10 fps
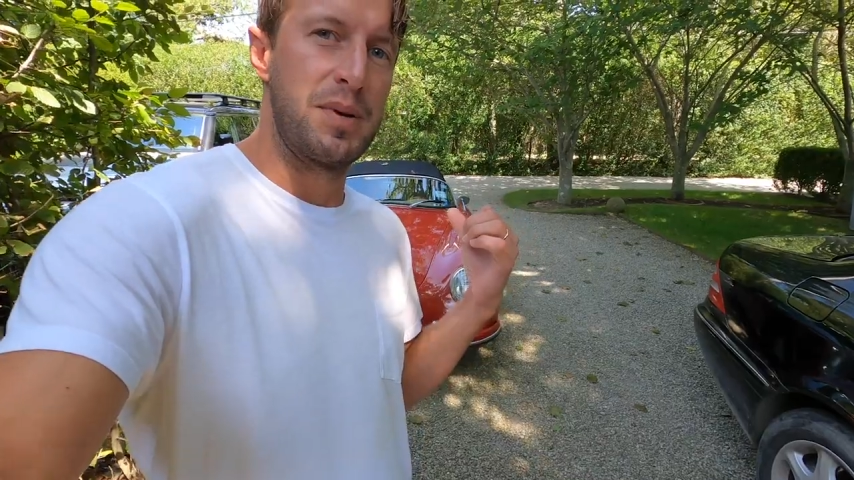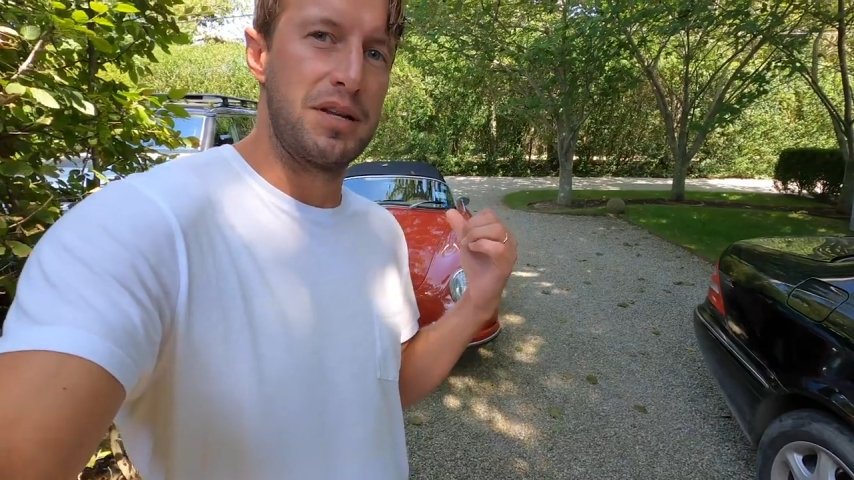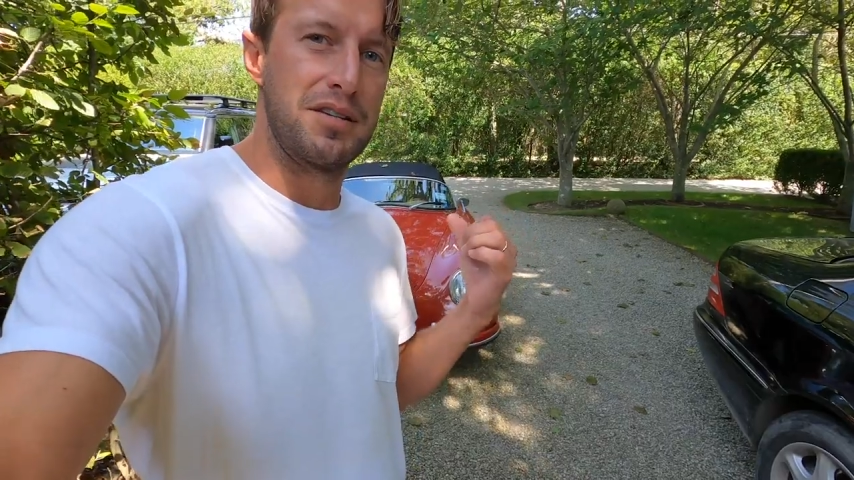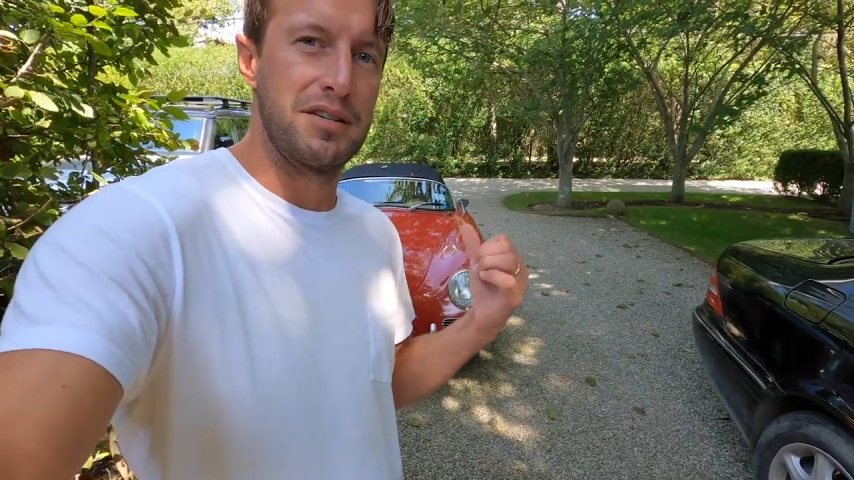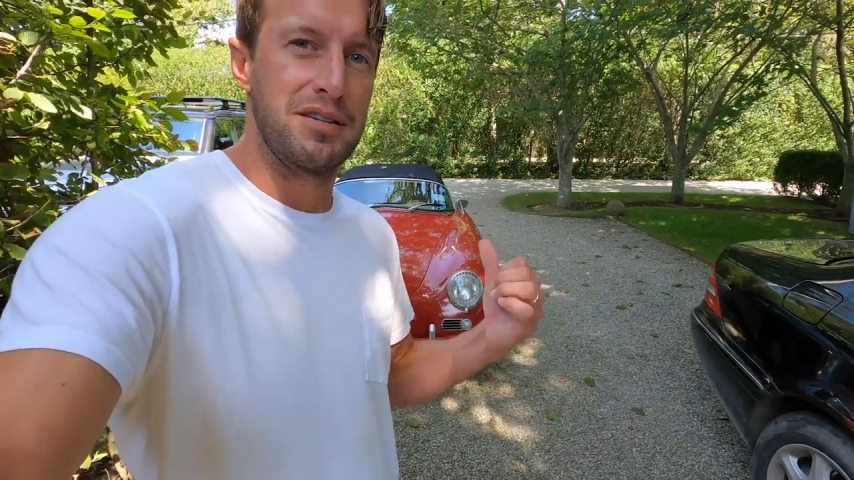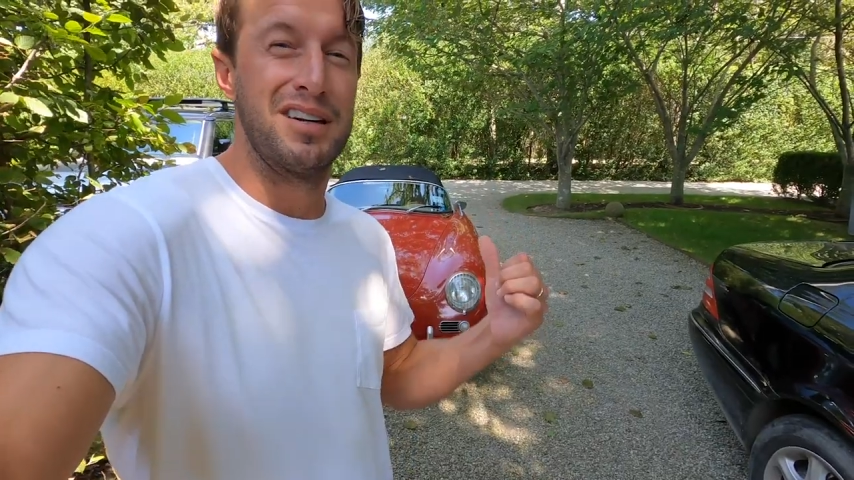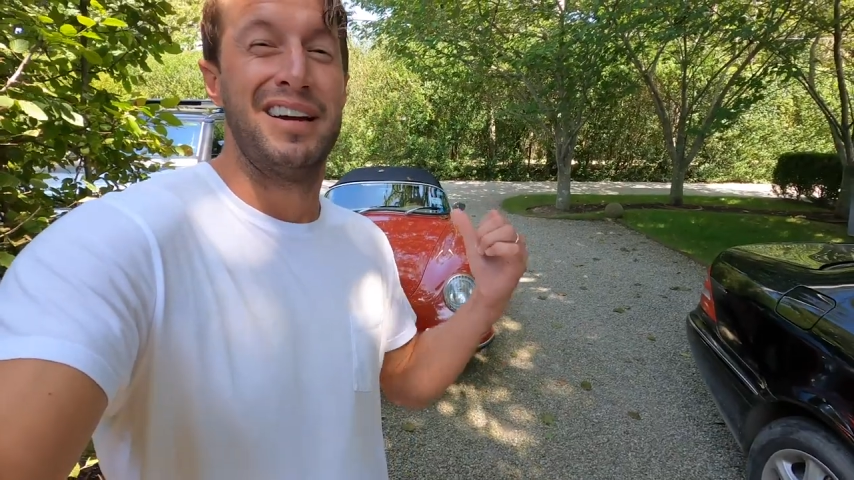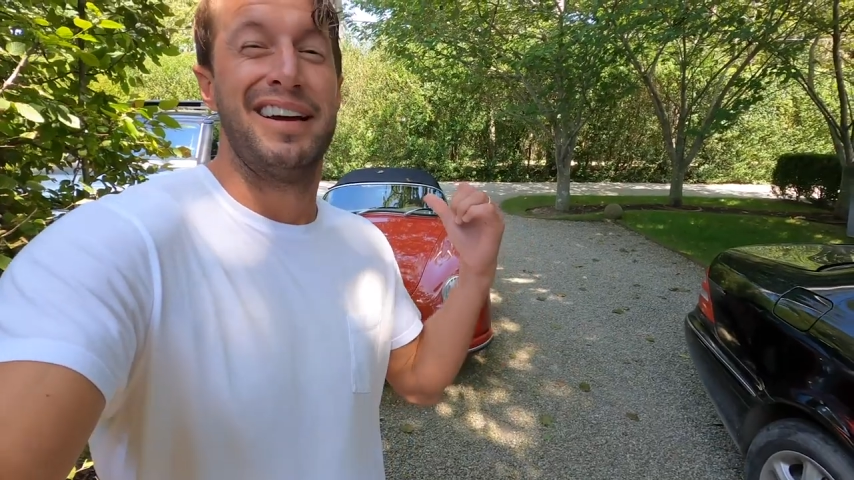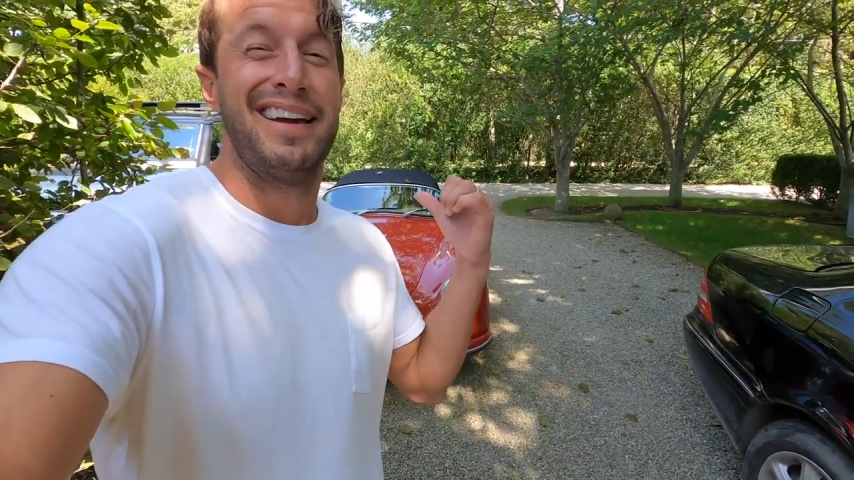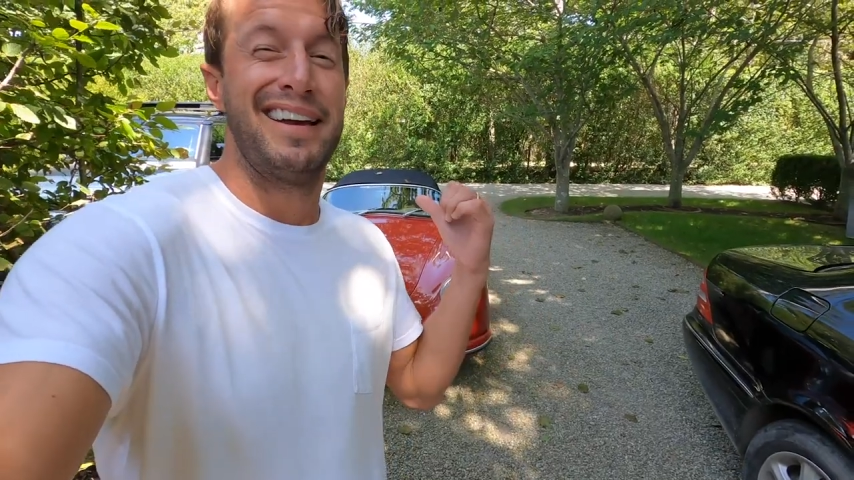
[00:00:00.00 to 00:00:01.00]
Speedster,
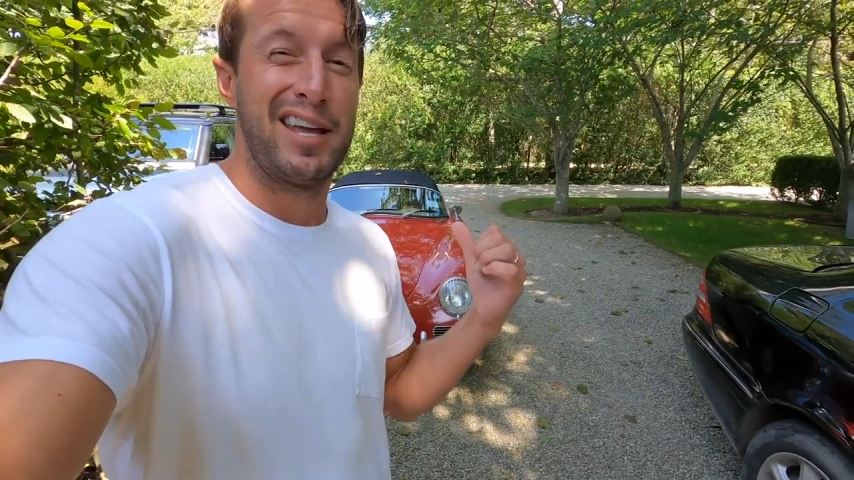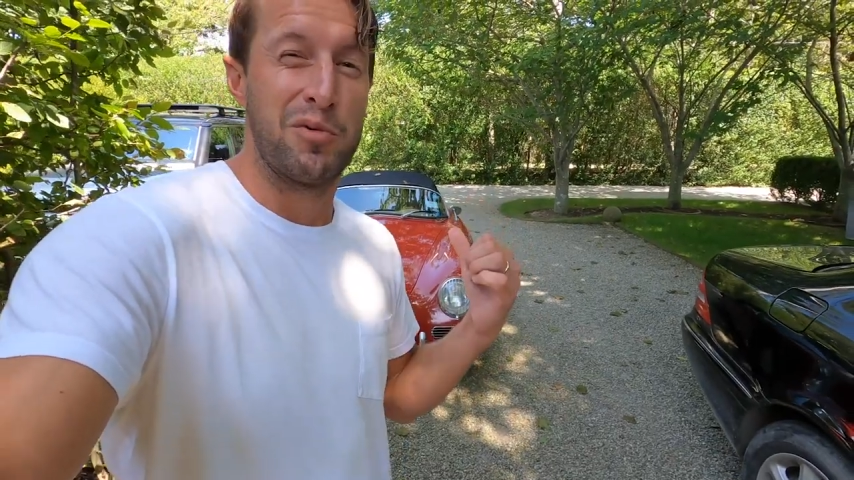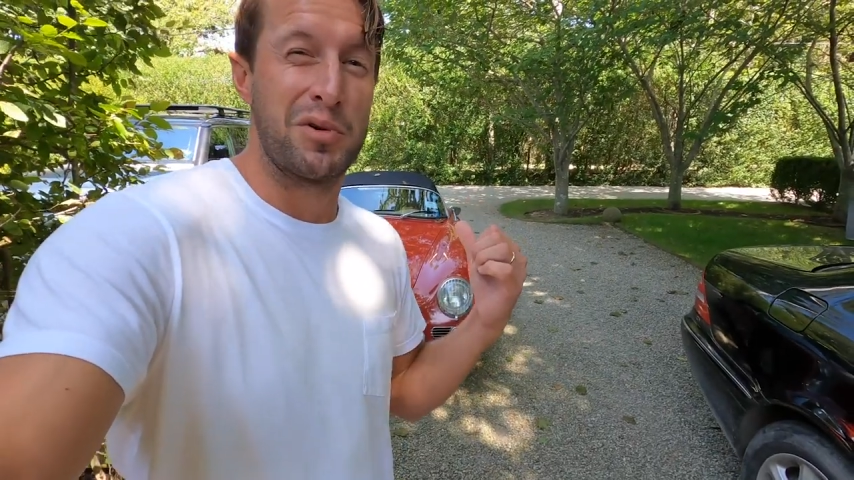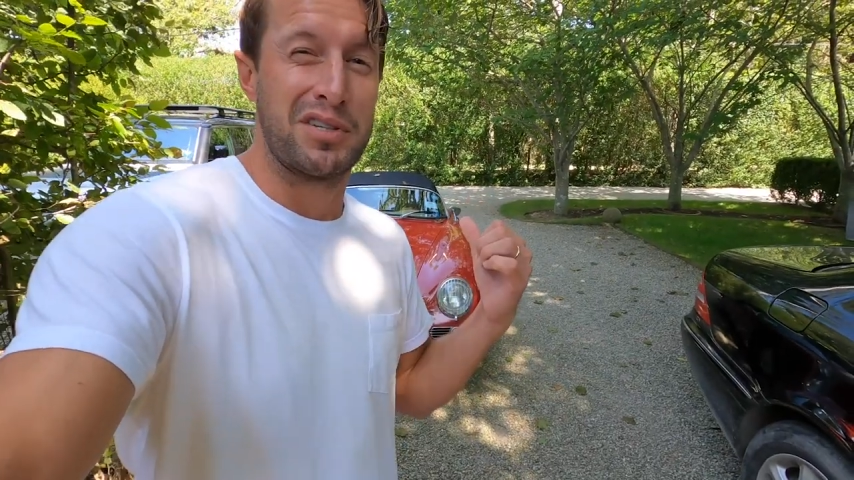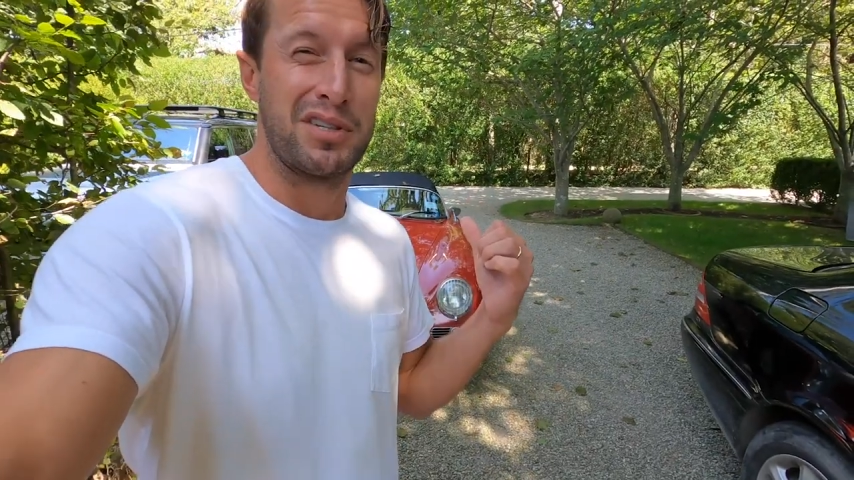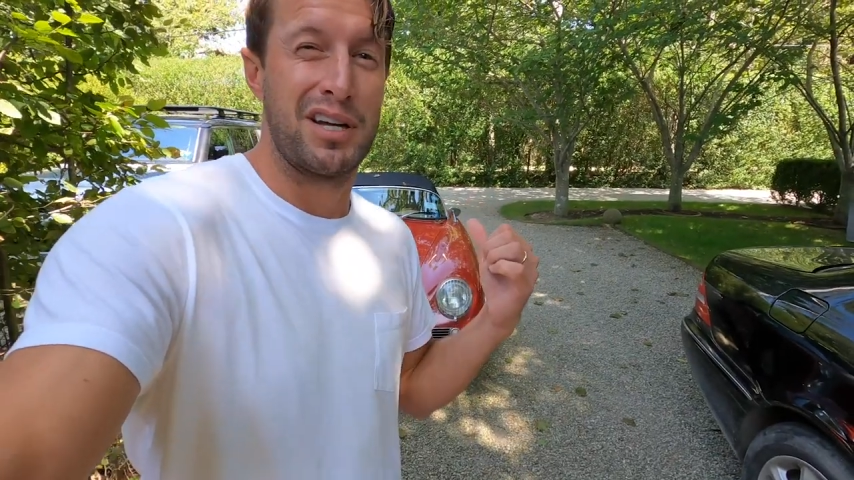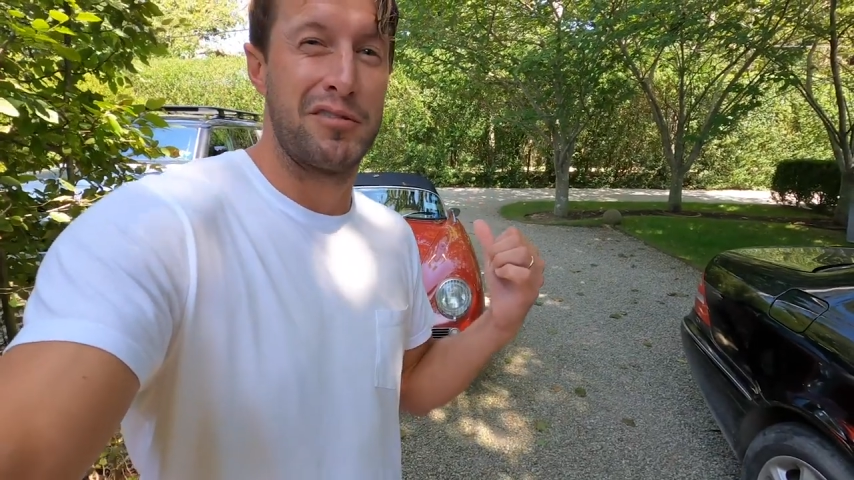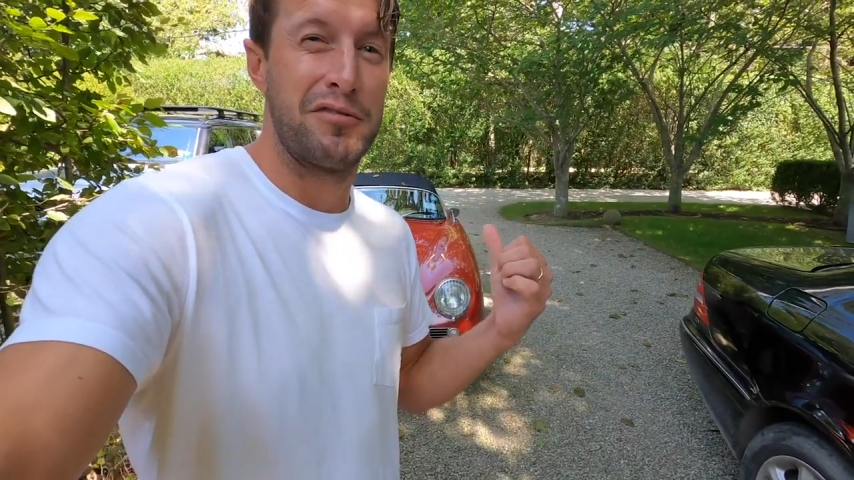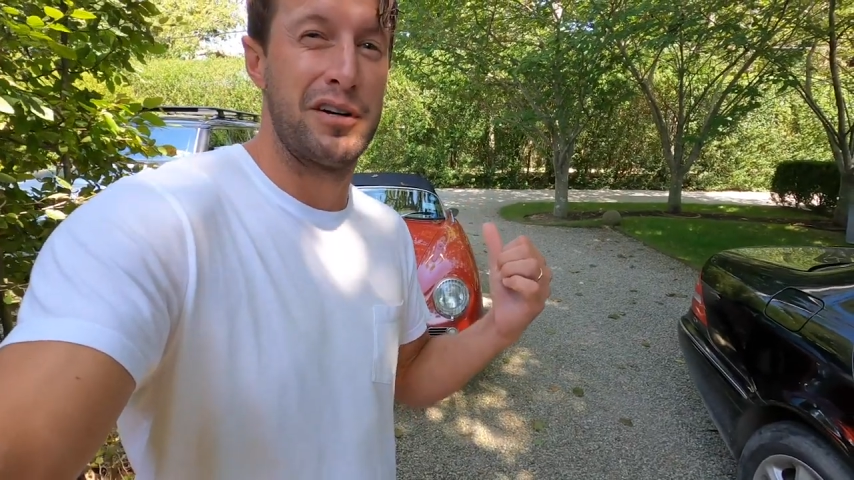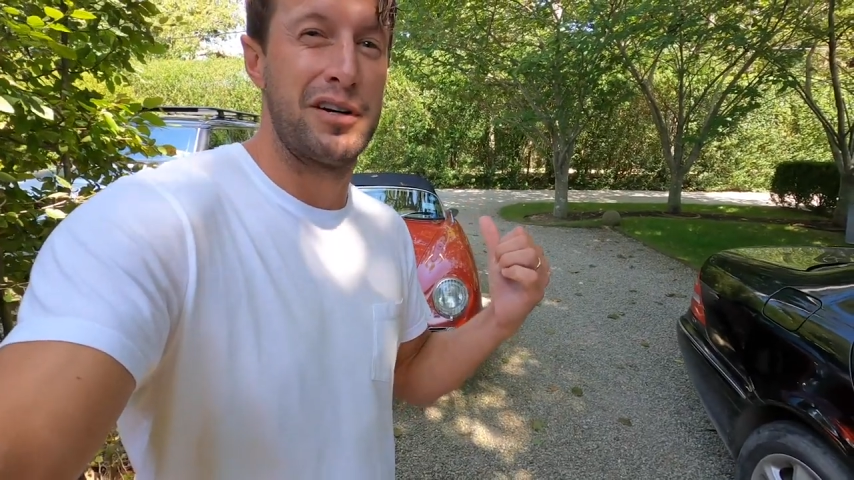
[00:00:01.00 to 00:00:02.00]
and it was a lot
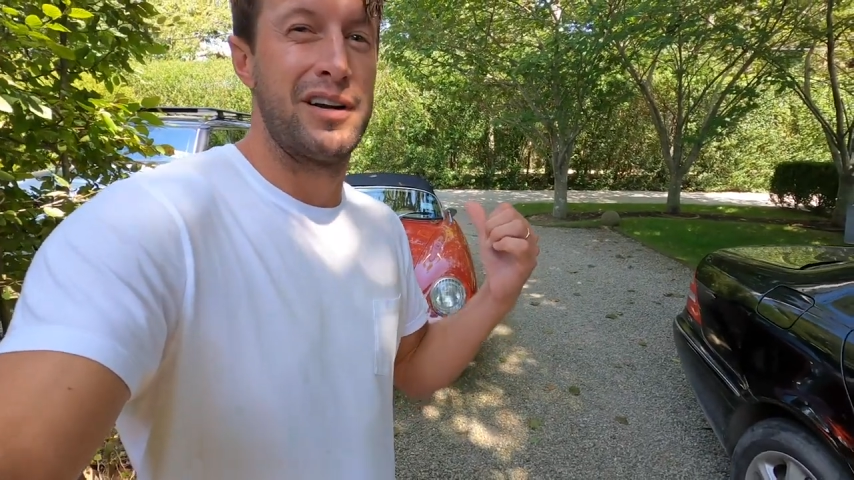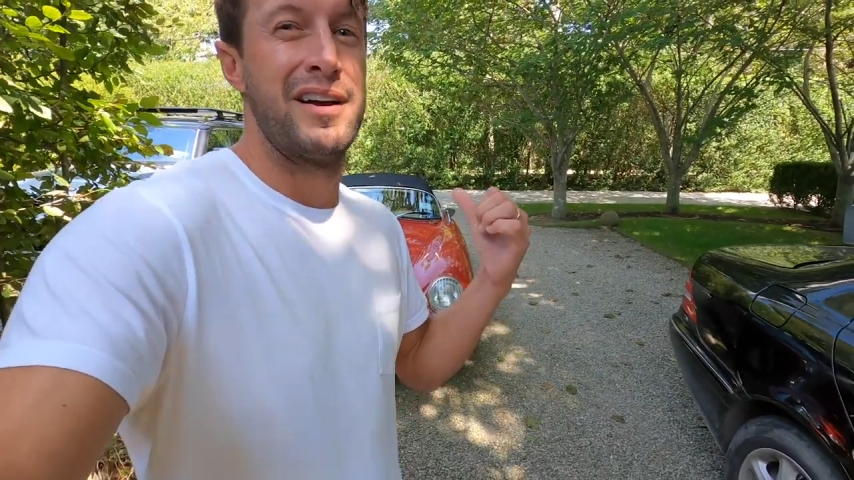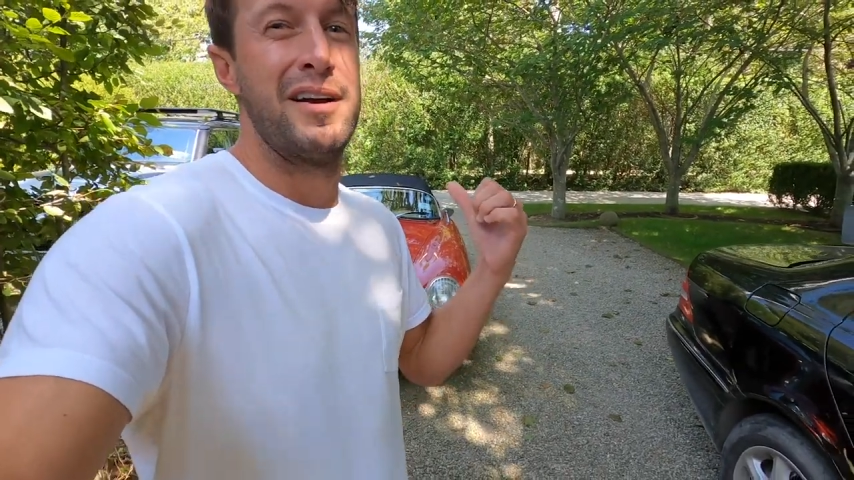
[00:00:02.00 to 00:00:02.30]
of fun.